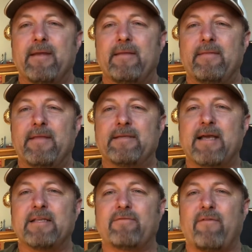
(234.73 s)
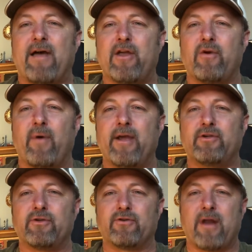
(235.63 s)
these kinds of
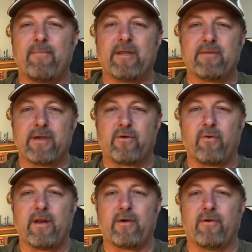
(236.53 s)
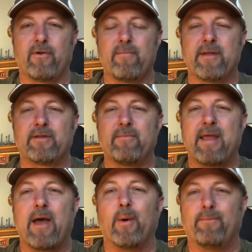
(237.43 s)
evaluations are not meant to be critical. They're meant to be
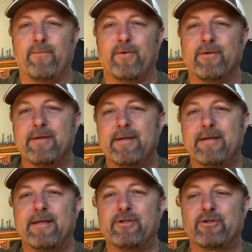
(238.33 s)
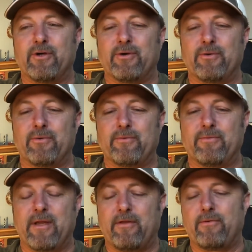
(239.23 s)
helpful. And so
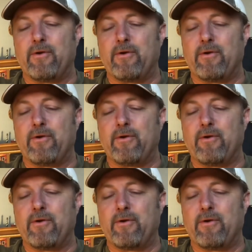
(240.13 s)
think through